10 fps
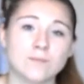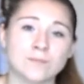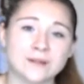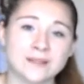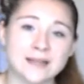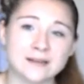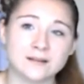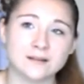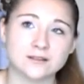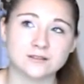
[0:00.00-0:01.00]
But
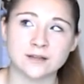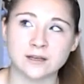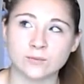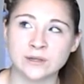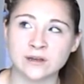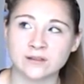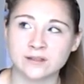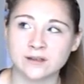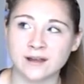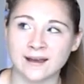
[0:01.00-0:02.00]
then, so like we got
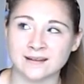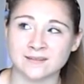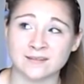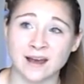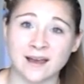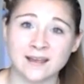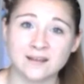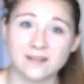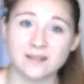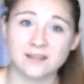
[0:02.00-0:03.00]
there at 9
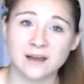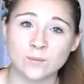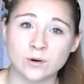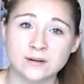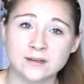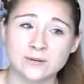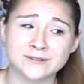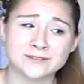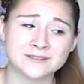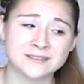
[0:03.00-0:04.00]
that morning. It
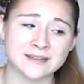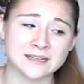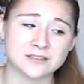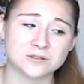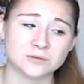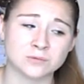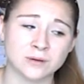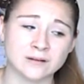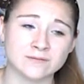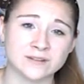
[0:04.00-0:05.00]
was already like
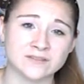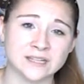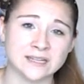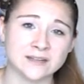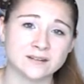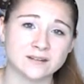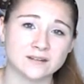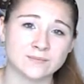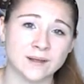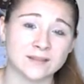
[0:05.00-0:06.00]
12:15
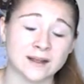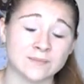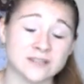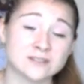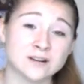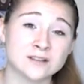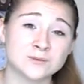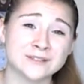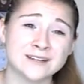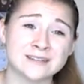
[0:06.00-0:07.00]
by the time this started,
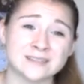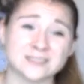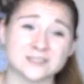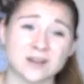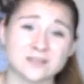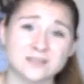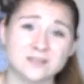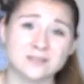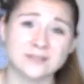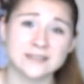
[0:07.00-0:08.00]
so we were kind of
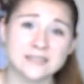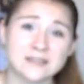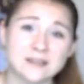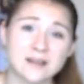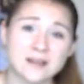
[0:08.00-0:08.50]
exhausted already.